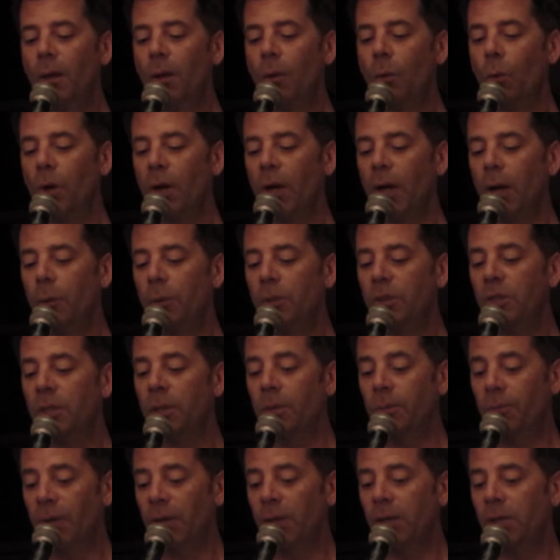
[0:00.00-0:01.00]
When I was
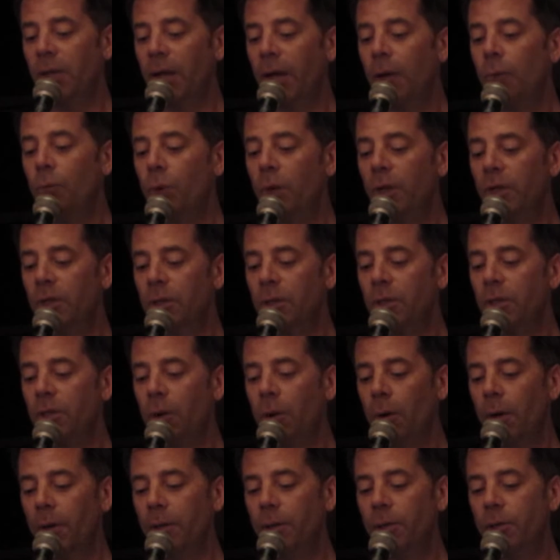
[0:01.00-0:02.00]
convinced I wasn't
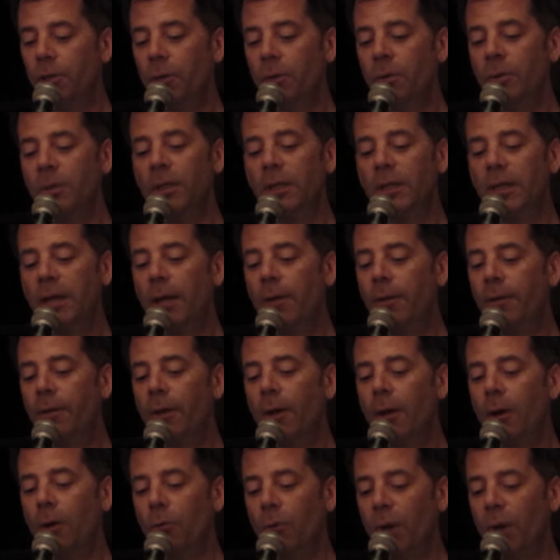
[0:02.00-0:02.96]
going to choke to death,